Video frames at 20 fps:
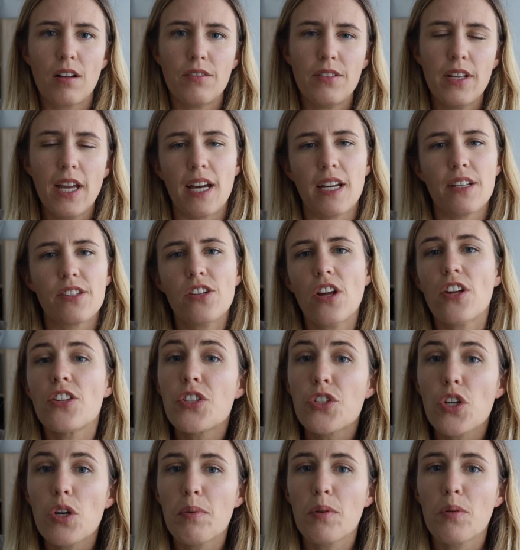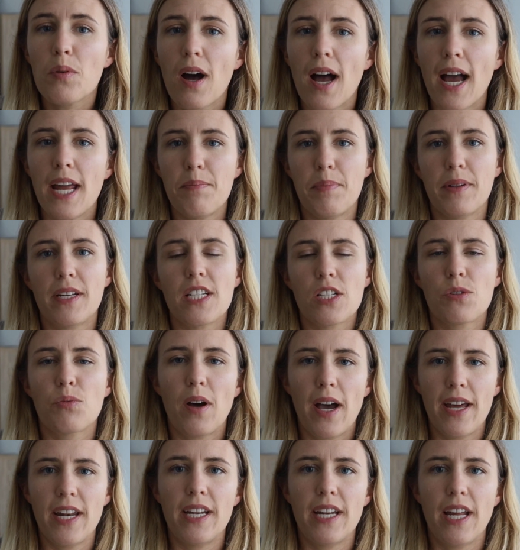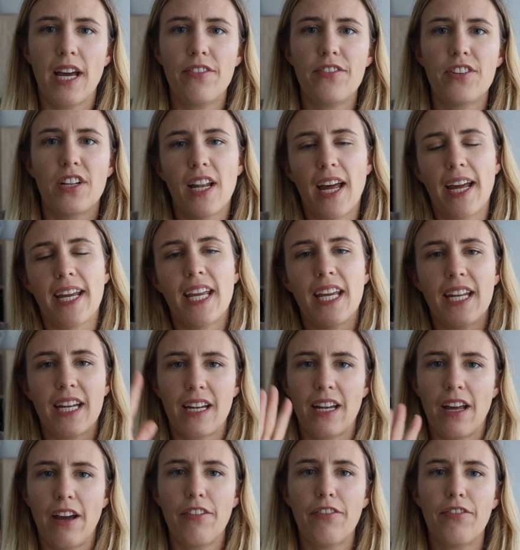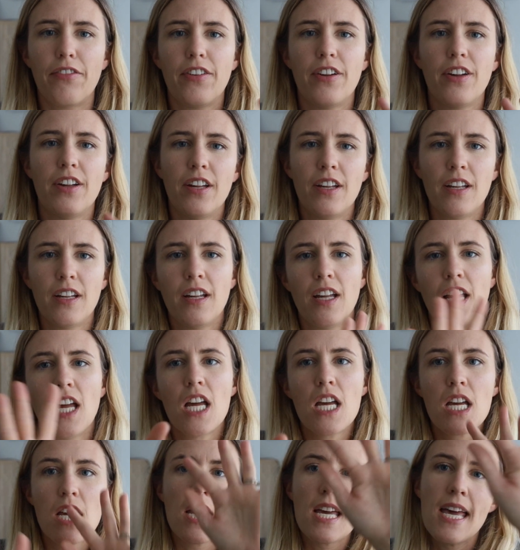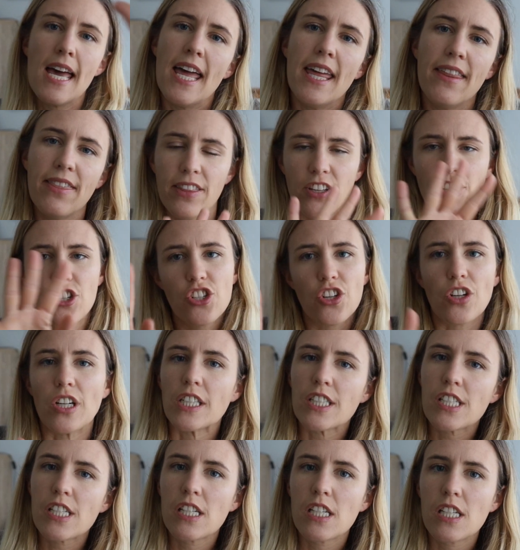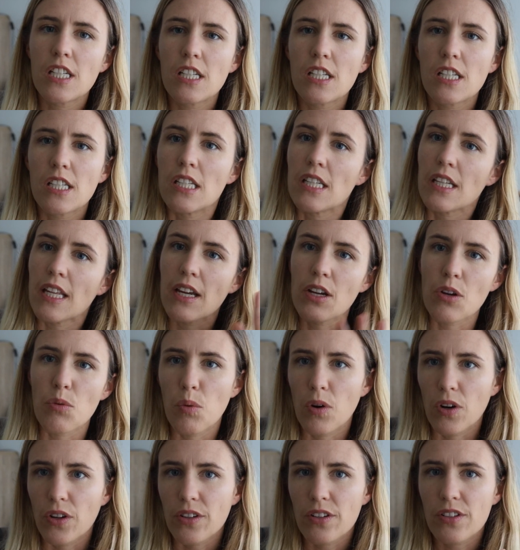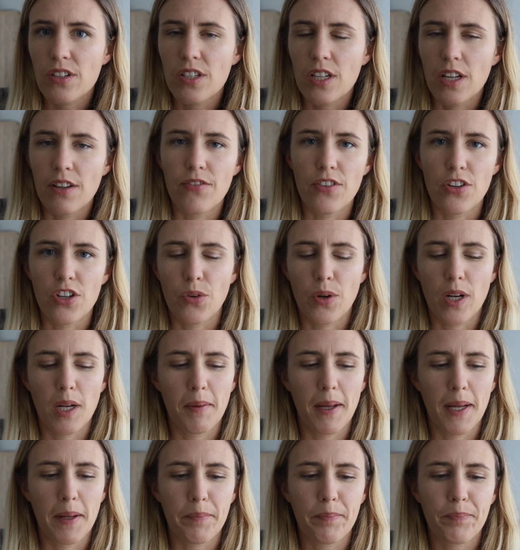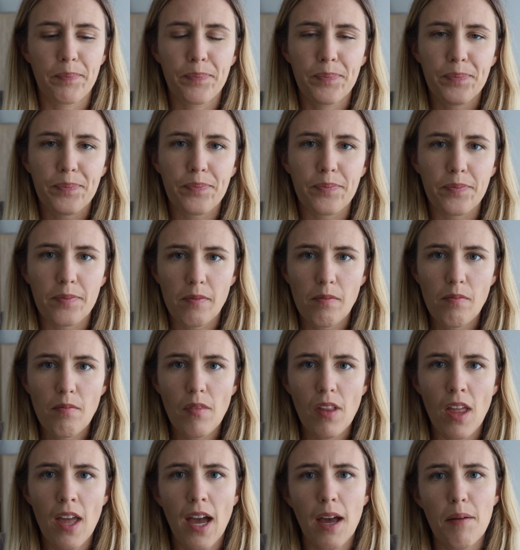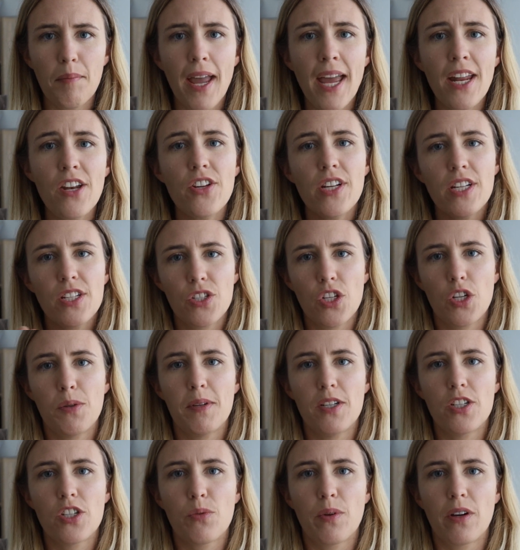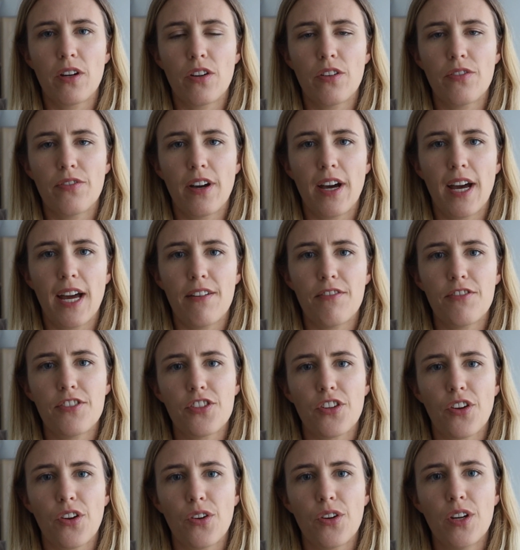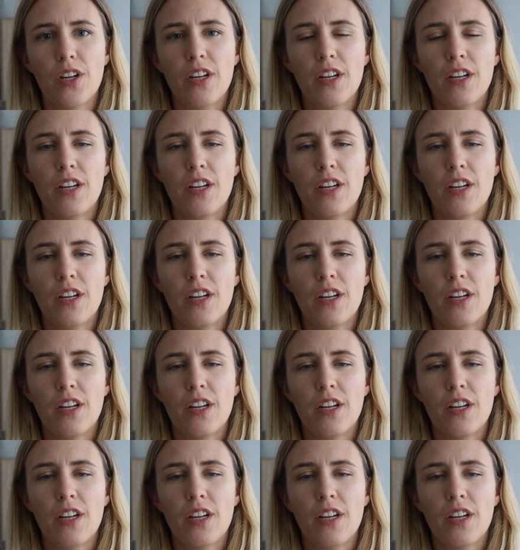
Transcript: yeah, it's not super wide, but it's wide enough to like get enough in the shot that you want, if you know what I mean. And you can zoom into 105, so